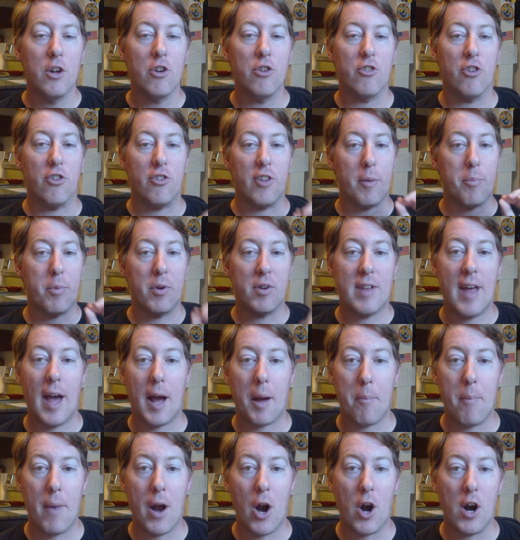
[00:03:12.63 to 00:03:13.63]
just like
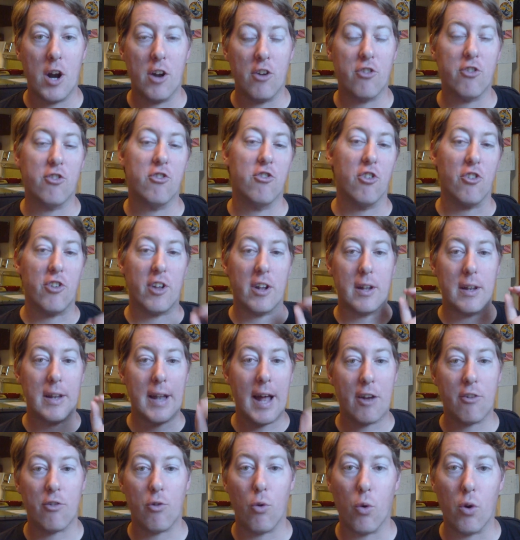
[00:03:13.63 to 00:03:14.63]
Protect Marriage, just like the
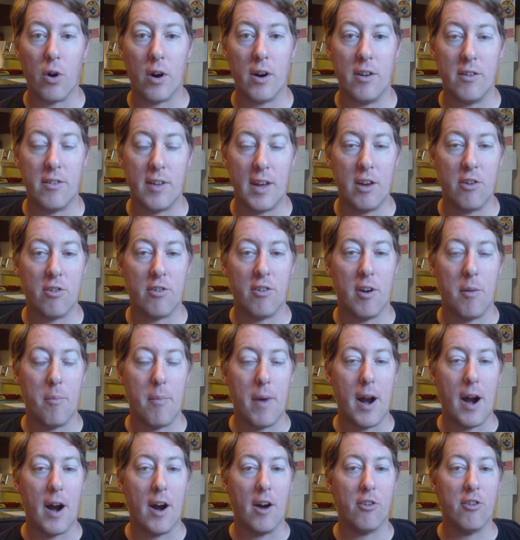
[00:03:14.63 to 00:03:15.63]
National Organization of
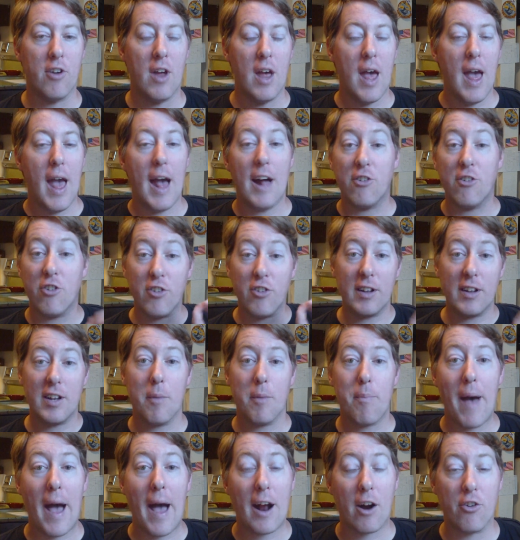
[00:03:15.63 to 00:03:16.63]
Marriage, and just like the
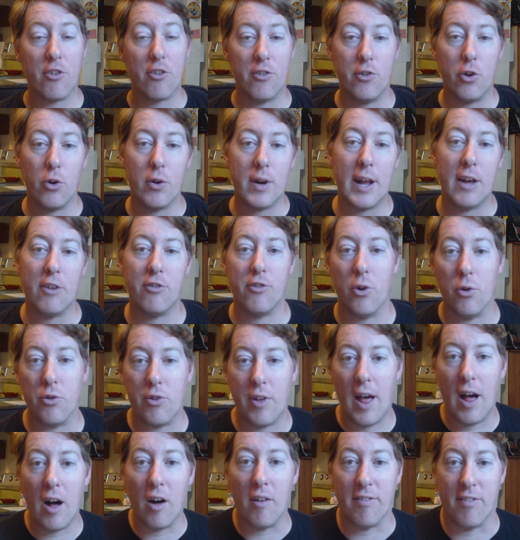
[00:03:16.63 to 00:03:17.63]
backers of Don't Ask, Don't
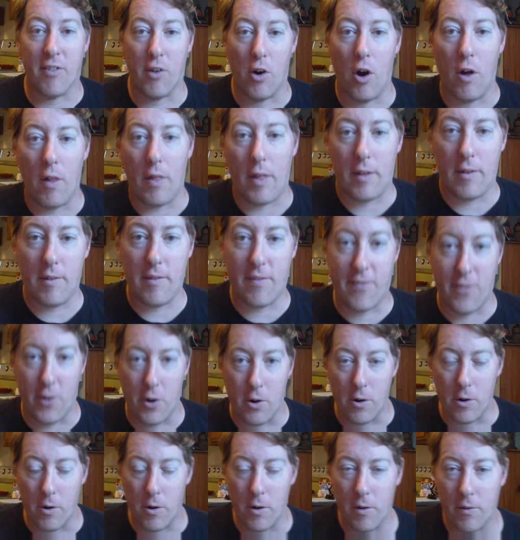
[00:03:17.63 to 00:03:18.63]
Tell for
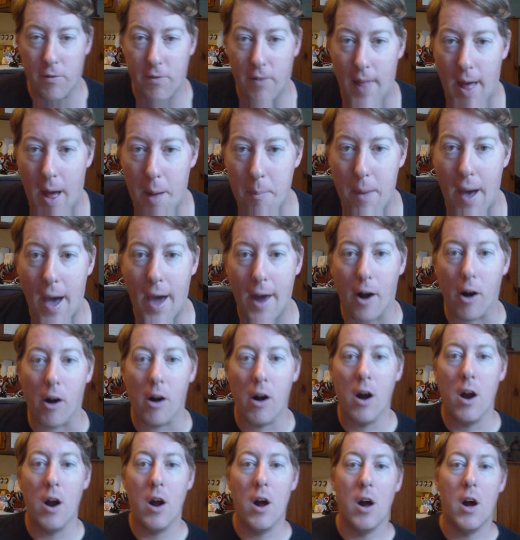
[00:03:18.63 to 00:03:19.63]
that matter.
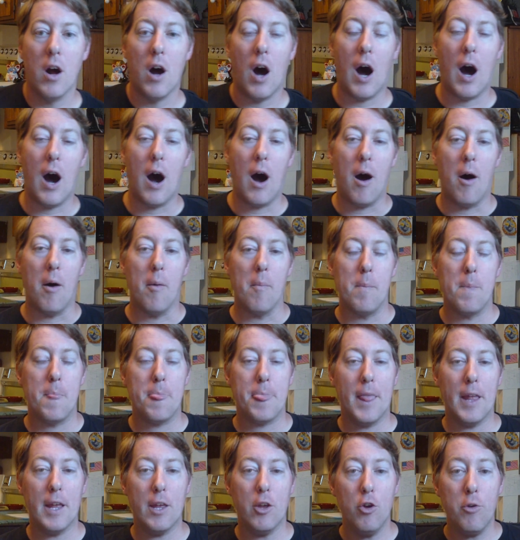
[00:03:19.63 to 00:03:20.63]

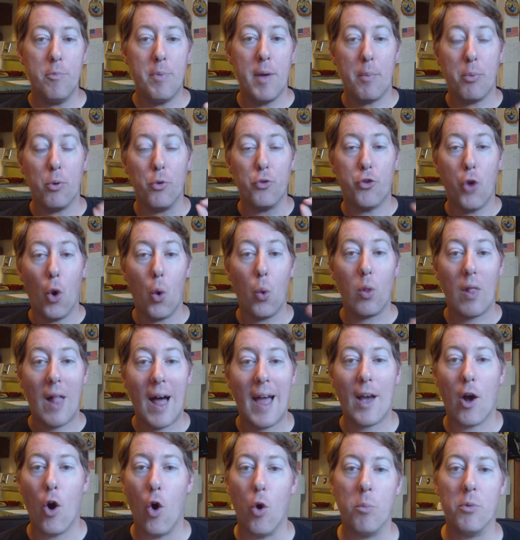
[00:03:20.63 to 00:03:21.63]
You people don't
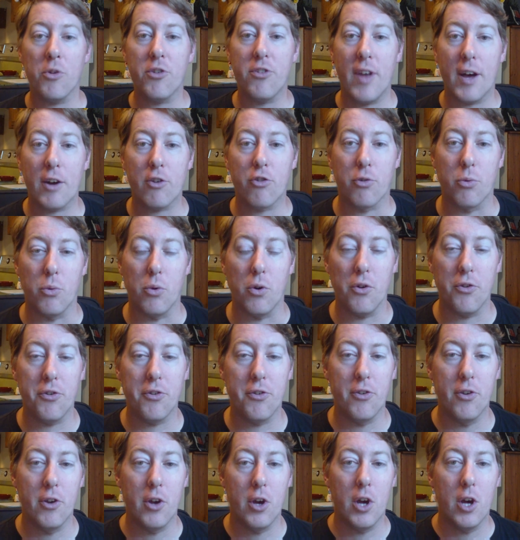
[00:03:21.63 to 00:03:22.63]
like
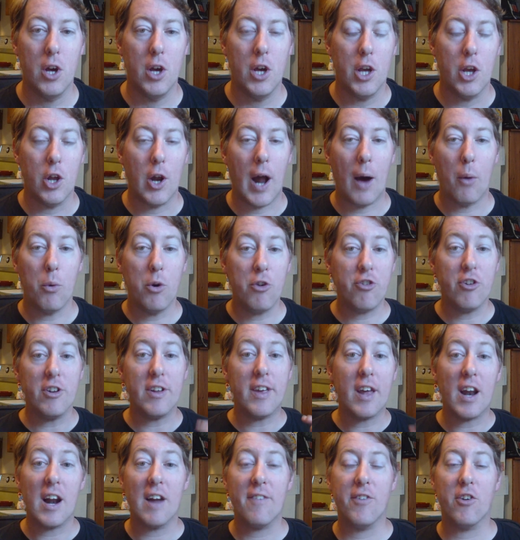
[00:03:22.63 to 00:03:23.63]
homosexuals. You know, I wish you'd
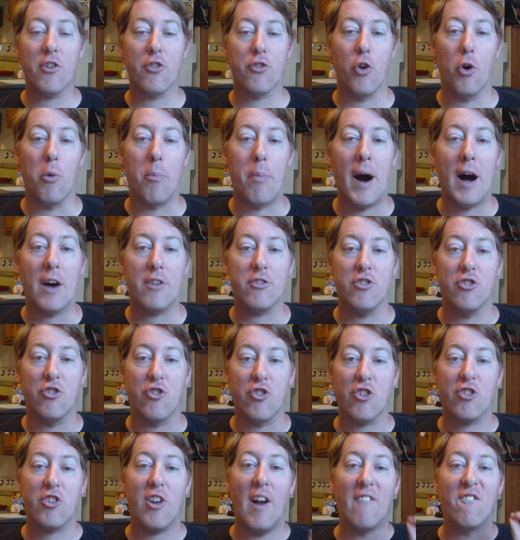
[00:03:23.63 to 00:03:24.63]
get off your soapbox and
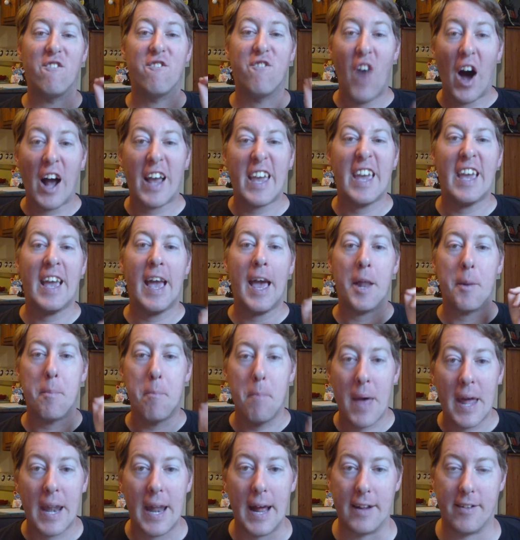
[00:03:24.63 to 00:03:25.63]
just fucking
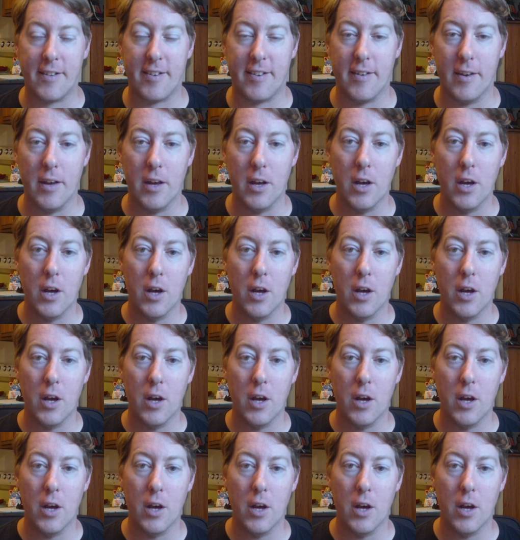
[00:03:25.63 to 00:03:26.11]
admit it.